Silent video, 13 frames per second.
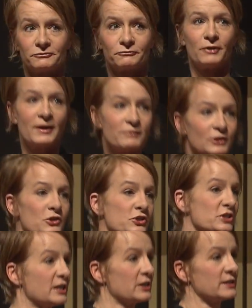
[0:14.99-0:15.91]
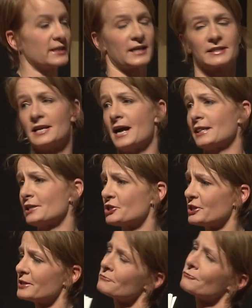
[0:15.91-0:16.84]
revolutionary
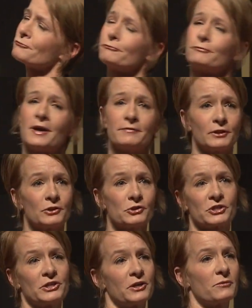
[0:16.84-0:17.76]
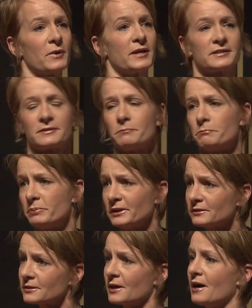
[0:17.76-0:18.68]
technology and revolutionary ways to
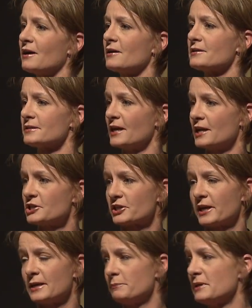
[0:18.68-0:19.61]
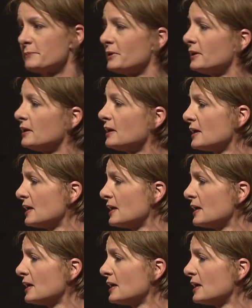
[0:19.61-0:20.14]
build cars and educate people.